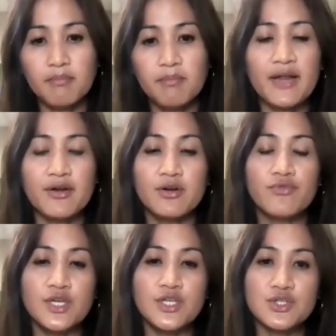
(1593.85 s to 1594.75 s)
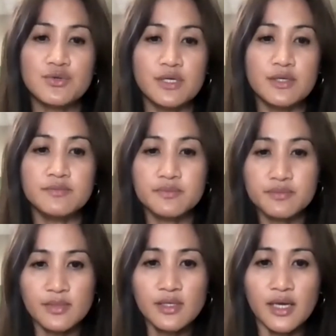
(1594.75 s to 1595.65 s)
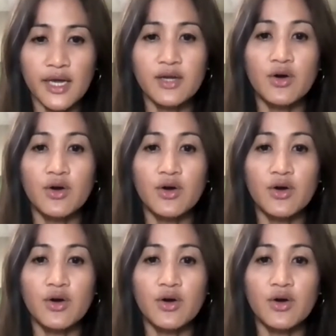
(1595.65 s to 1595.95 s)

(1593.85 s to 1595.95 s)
pattern of injury and